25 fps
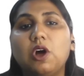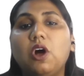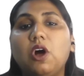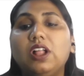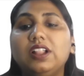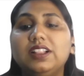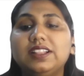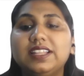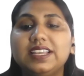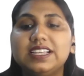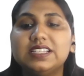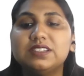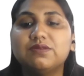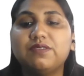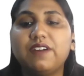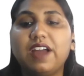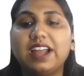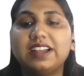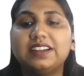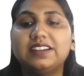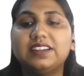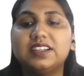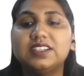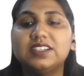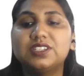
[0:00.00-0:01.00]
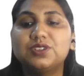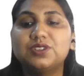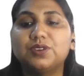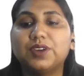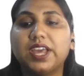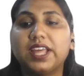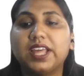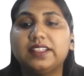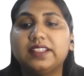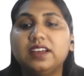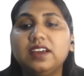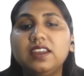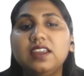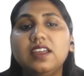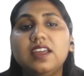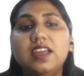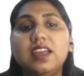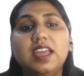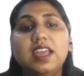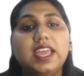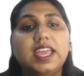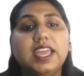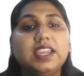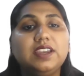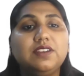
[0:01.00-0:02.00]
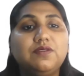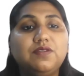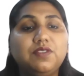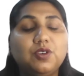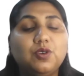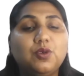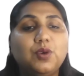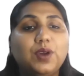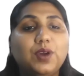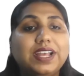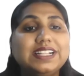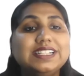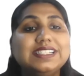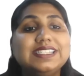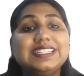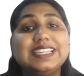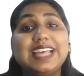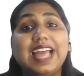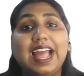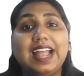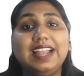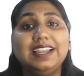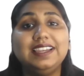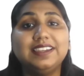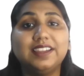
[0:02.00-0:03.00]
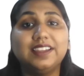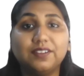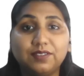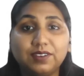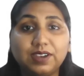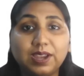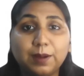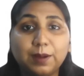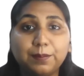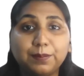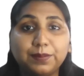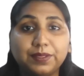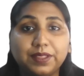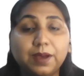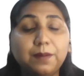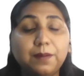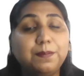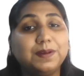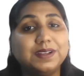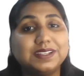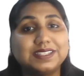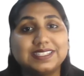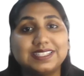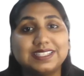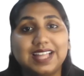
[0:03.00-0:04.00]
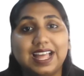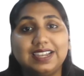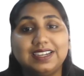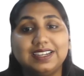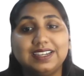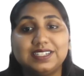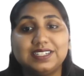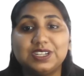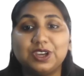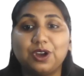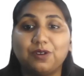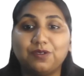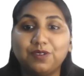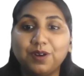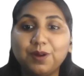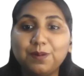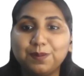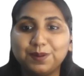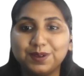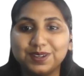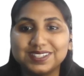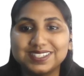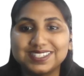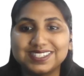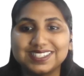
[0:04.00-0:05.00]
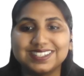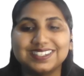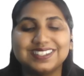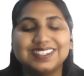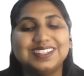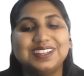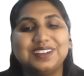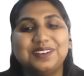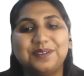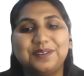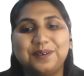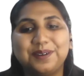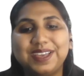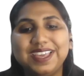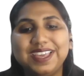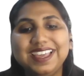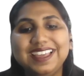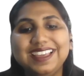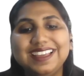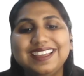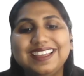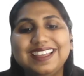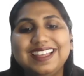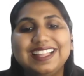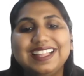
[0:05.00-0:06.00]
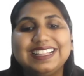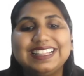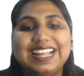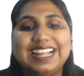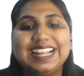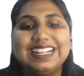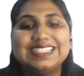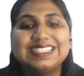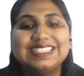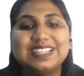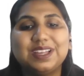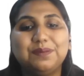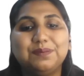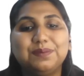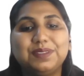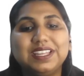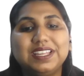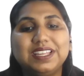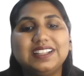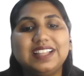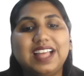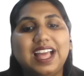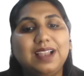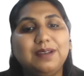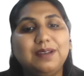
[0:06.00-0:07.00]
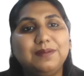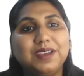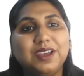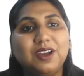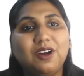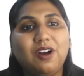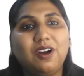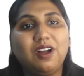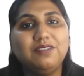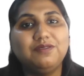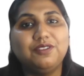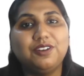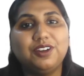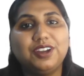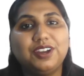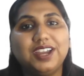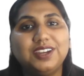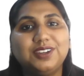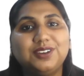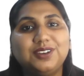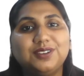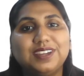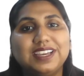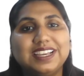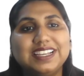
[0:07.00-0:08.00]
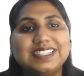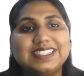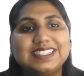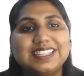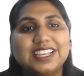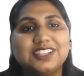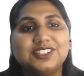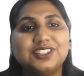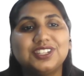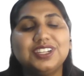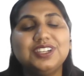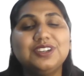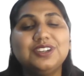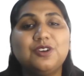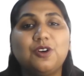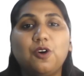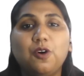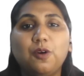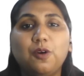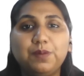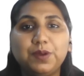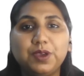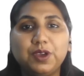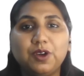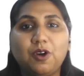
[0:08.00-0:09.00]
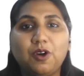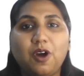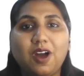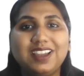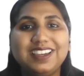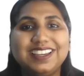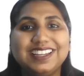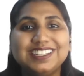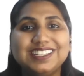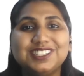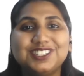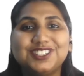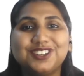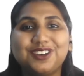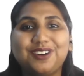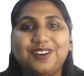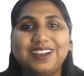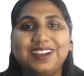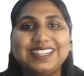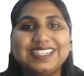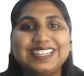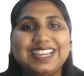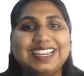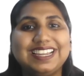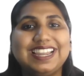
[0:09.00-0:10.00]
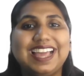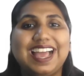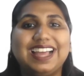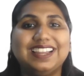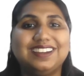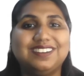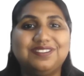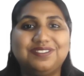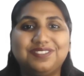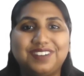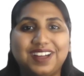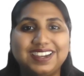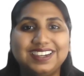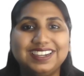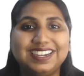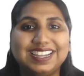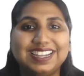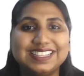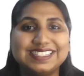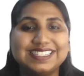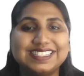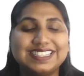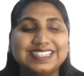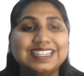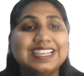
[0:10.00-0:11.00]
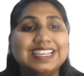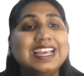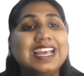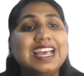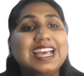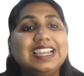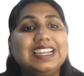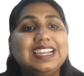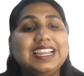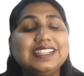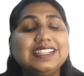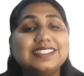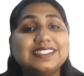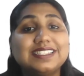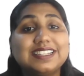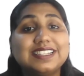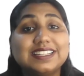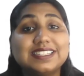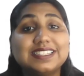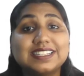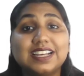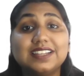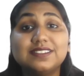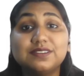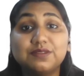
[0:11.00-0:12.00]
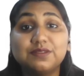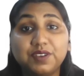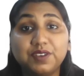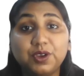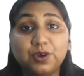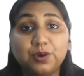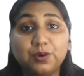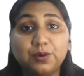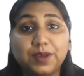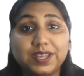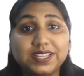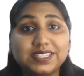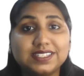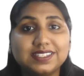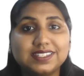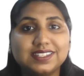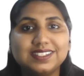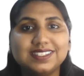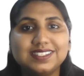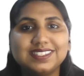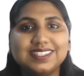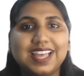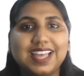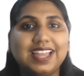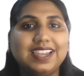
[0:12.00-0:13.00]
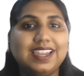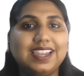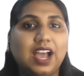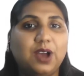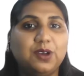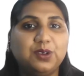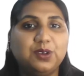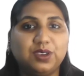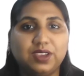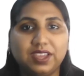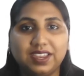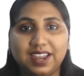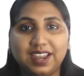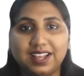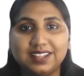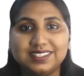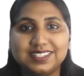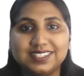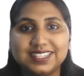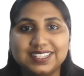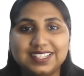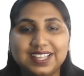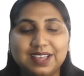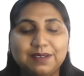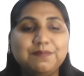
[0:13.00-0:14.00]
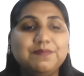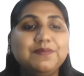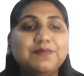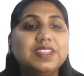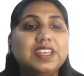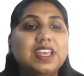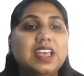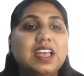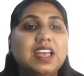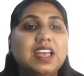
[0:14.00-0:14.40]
All these factors together influence and develop the personality of a person. Okay, that's something that'll be all for our today's session. Hope you all enjoyed and had a fun lesson. Let's discuss few questions and how you can answer them.